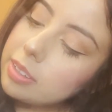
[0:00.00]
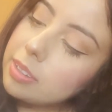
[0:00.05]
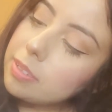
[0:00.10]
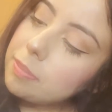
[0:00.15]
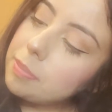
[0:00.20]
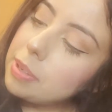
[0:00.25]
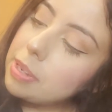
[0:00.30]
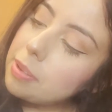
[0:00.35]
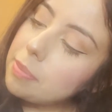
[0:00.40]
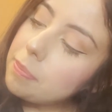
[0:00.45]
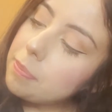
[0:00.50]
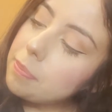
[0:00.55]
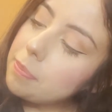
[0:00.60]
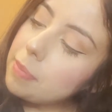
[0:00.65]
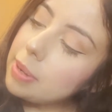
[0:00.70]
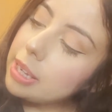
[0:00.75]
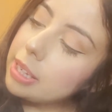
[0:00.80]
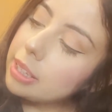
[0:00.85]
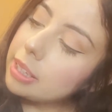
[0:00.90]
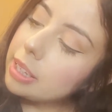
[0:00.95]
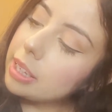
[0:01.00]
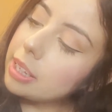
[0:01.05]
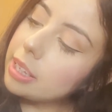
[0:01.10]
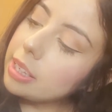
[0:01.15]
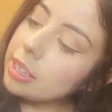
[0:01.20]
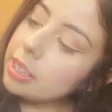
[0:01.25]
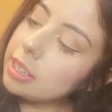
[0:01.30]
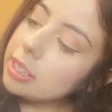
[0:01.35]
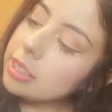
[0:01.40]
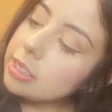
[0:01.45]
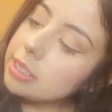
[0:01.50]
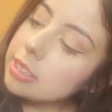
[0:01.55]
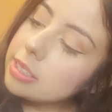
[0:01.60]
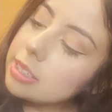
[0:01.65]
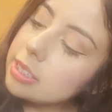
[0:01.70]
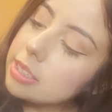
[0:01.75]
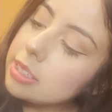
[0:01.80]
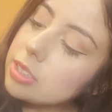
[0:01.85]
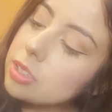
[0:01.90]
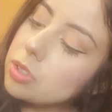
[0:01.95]
I'm gonna make it
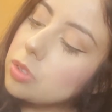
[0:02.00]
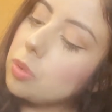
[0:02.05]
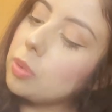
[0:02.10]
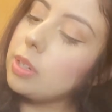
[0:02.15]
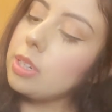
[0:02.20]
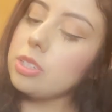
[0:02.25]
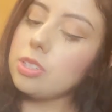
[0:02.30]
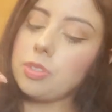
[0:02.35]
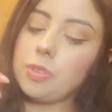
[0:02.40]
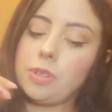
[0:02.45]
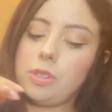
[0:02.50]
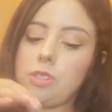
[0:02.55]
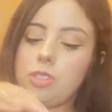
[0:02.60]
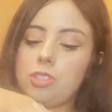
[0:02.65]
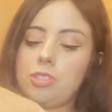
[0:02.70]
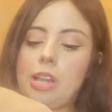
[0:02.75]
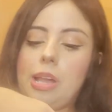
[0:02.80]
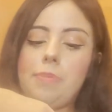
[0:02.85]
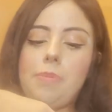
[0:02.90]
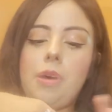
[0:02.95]
sort, so it'll strap